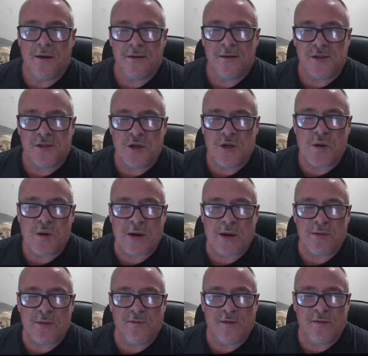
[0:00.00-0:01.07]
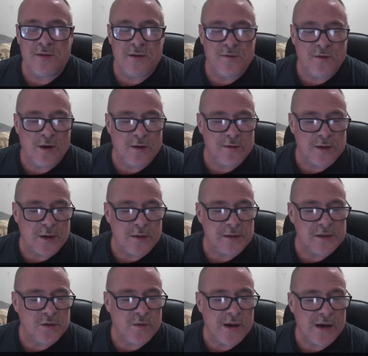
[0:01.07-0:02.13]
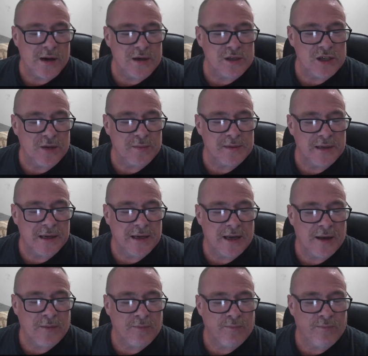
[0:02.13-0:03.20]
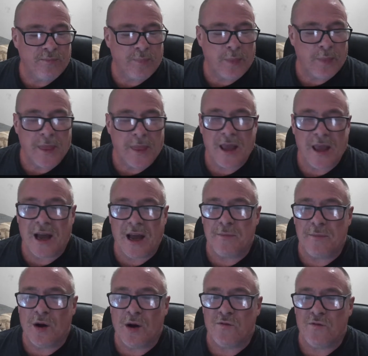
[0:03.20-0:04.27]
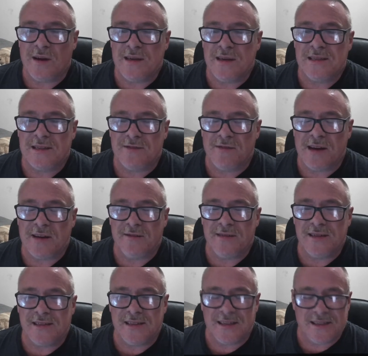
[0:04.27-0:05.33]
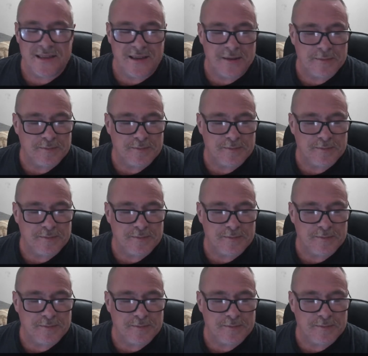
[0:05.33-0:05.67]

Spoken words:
$255 a week on JobSeeker and my rent's $360.